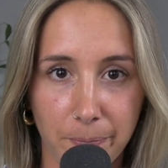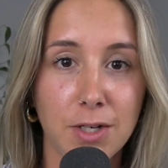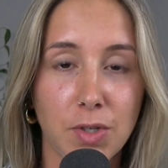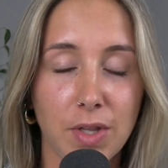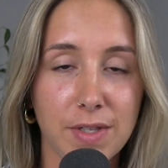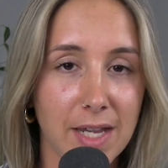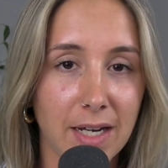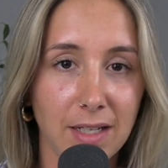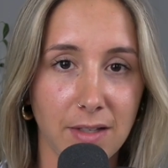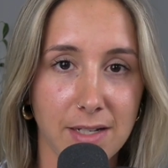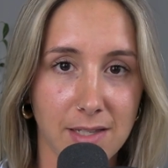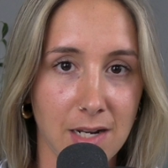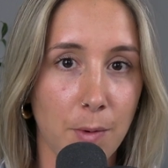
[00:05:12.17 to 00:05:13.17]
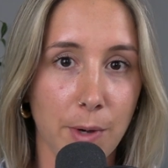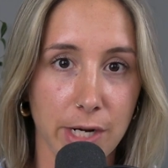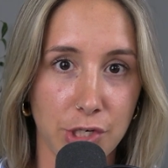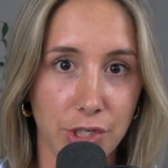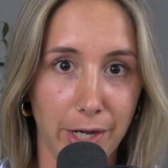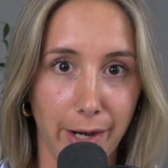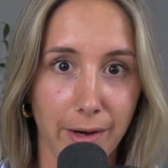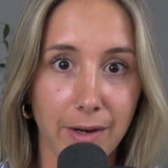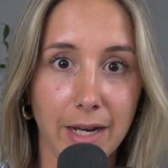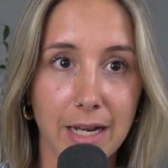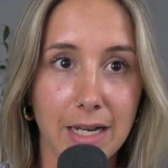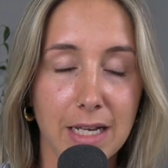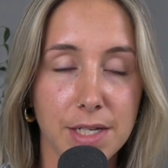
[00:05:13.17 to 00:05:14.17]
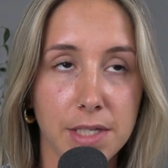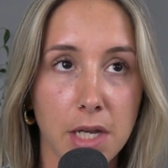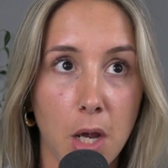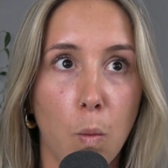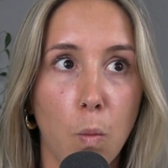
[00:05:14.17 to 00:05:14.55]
So the second lesson I want to share is,